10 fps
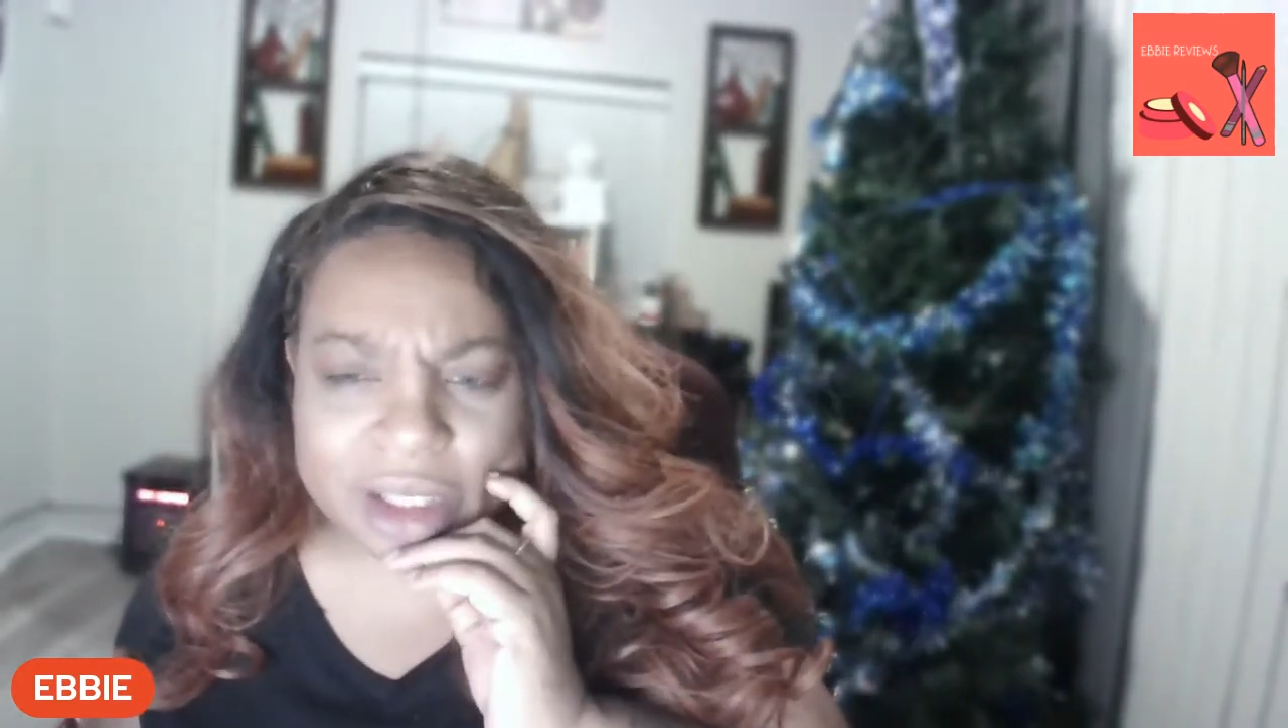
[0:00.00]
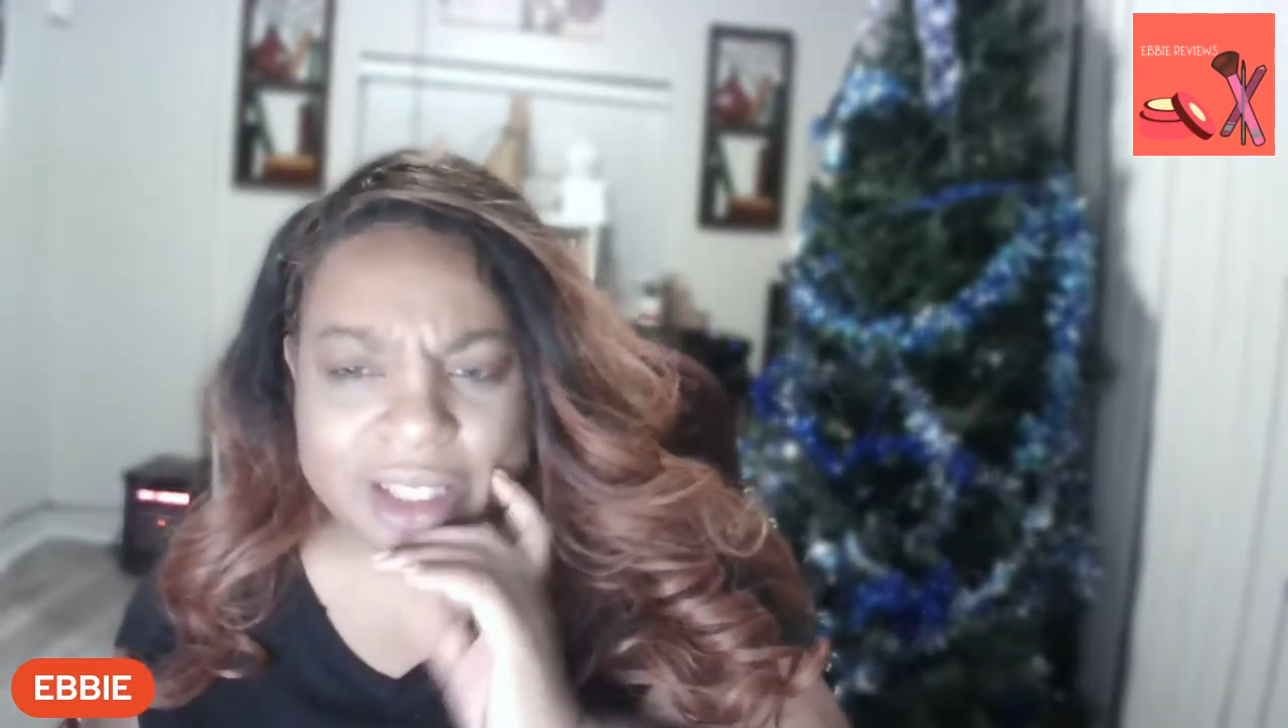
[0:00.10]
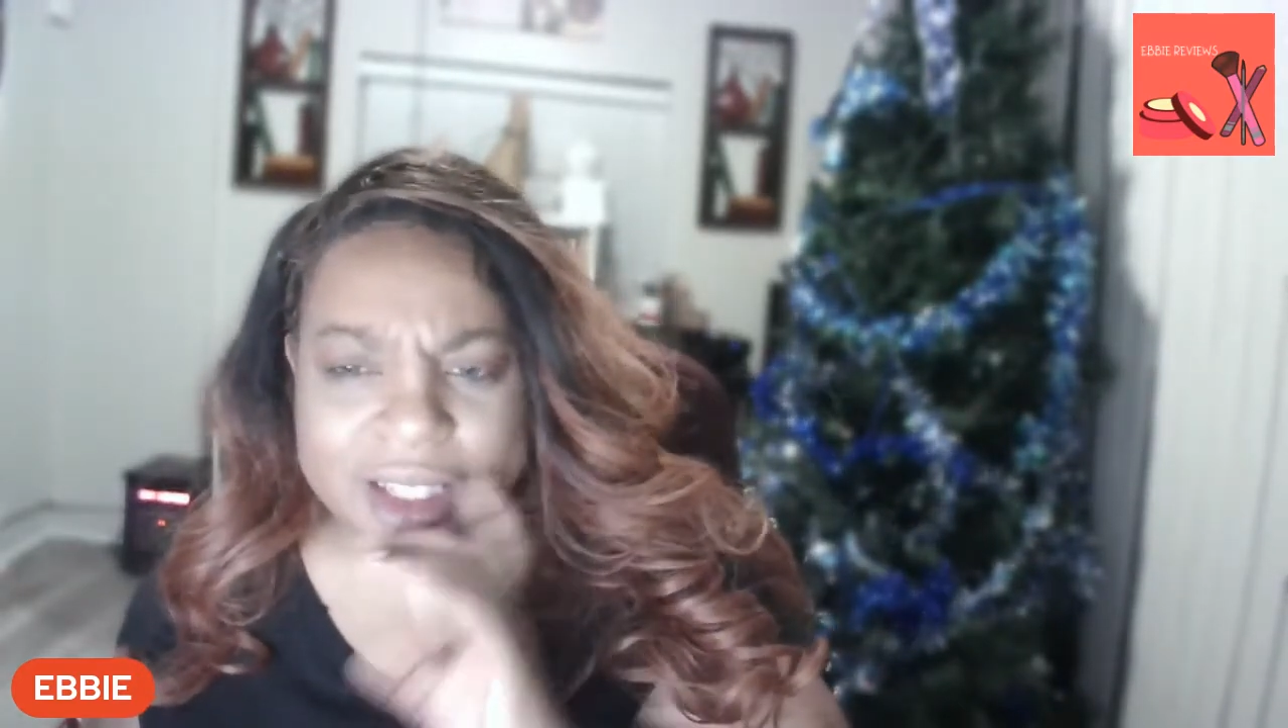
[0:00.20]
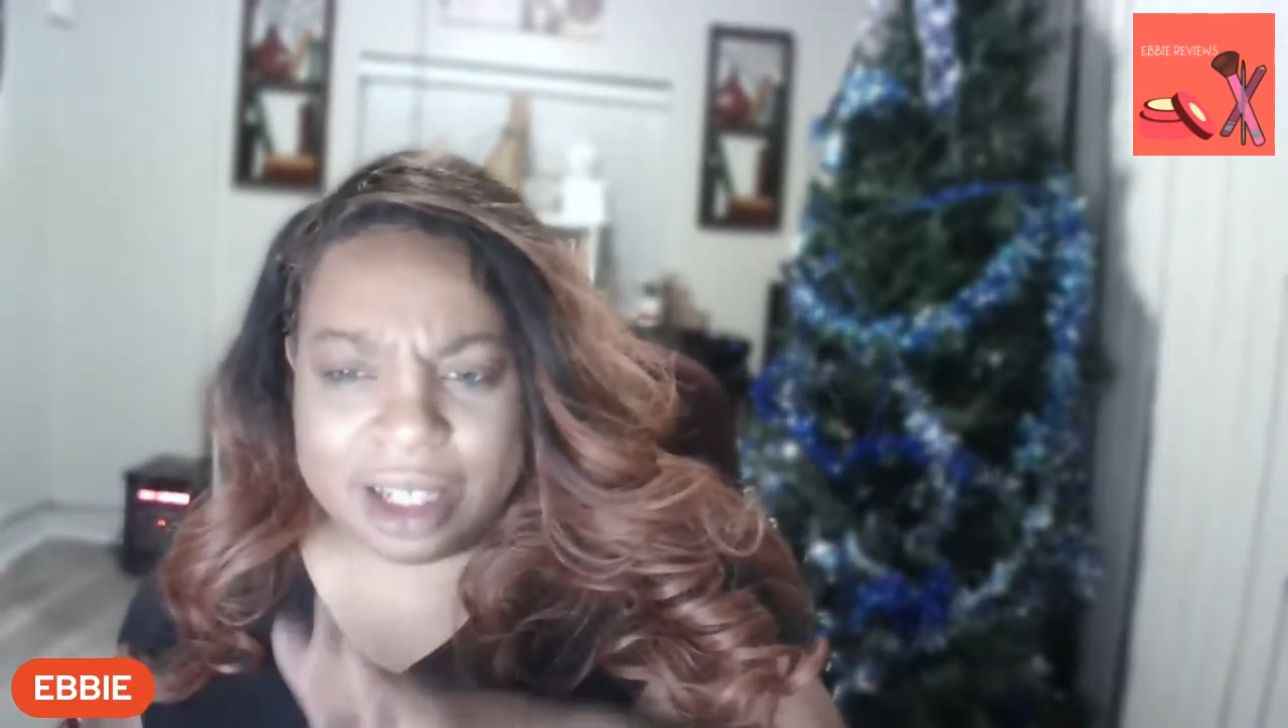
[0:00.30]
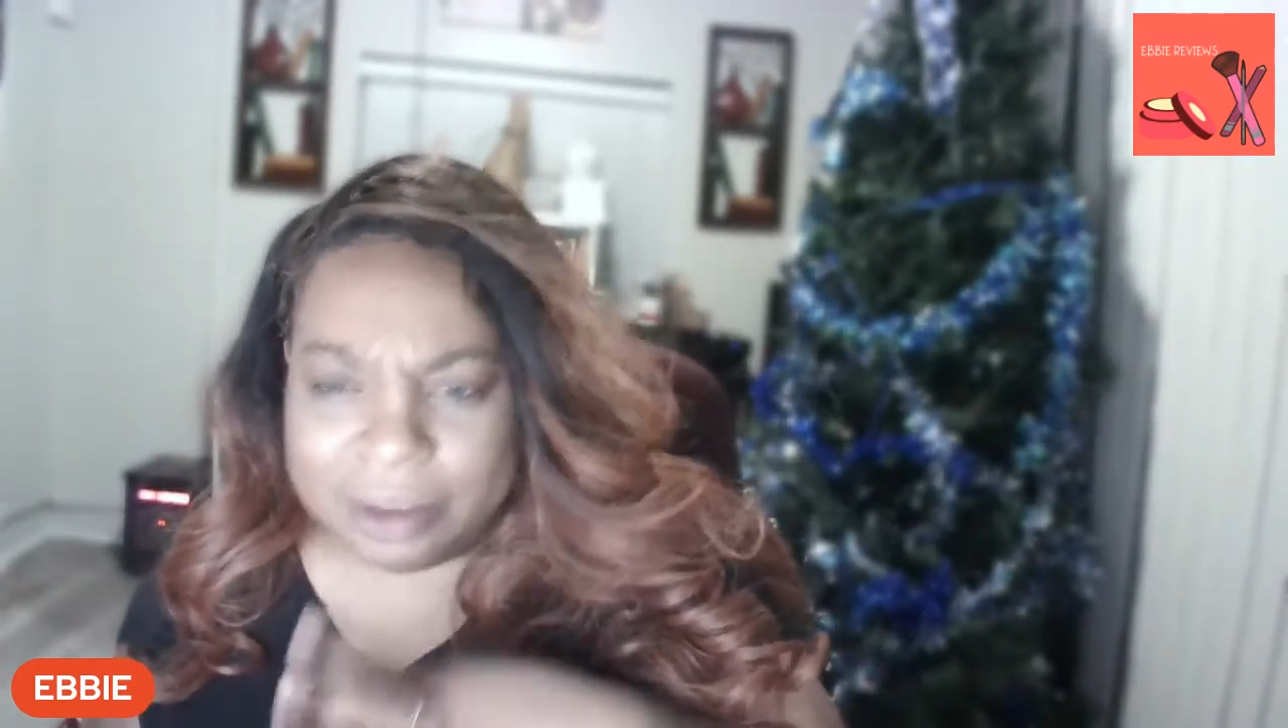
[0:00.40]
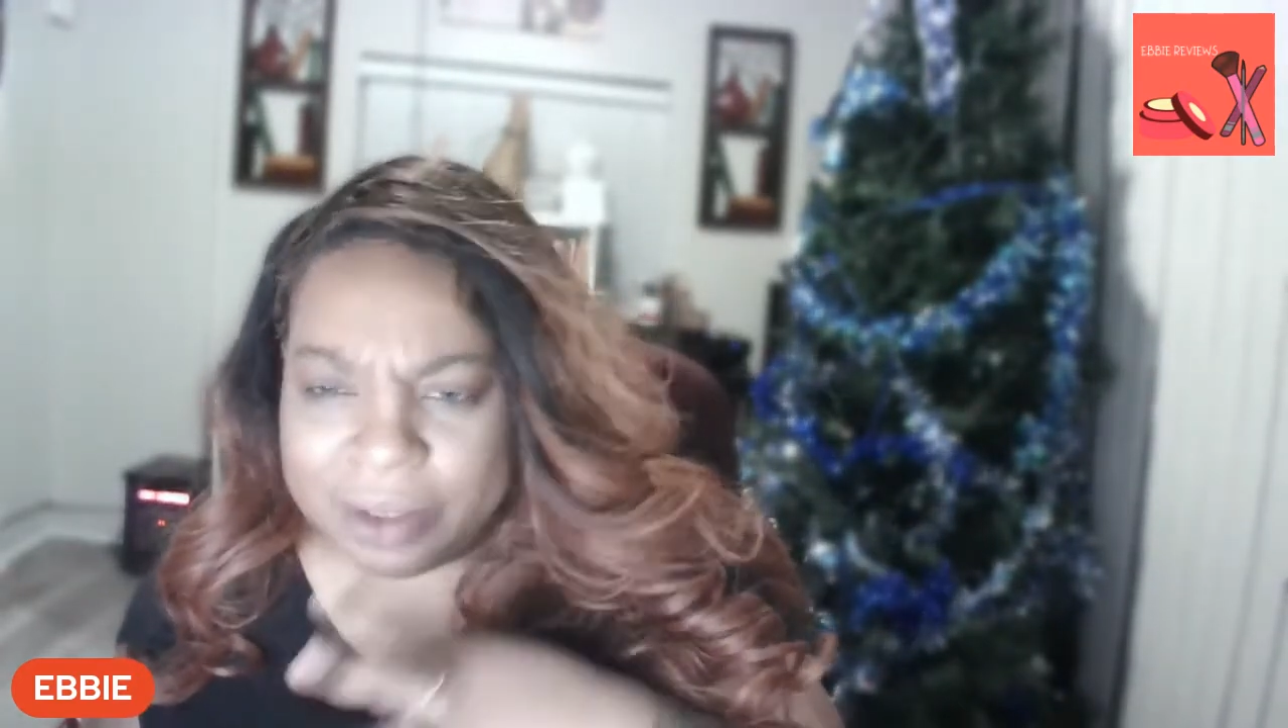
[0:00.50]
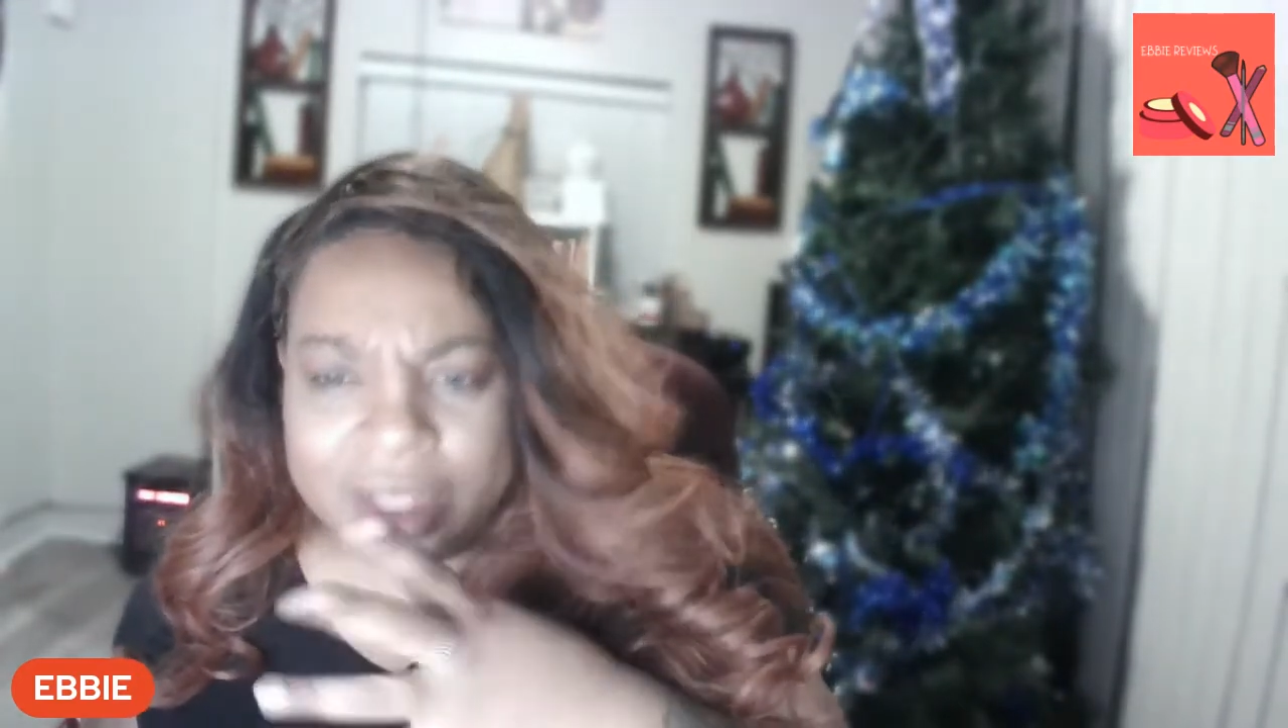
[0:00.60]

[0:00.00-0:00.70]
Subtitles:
and stuff.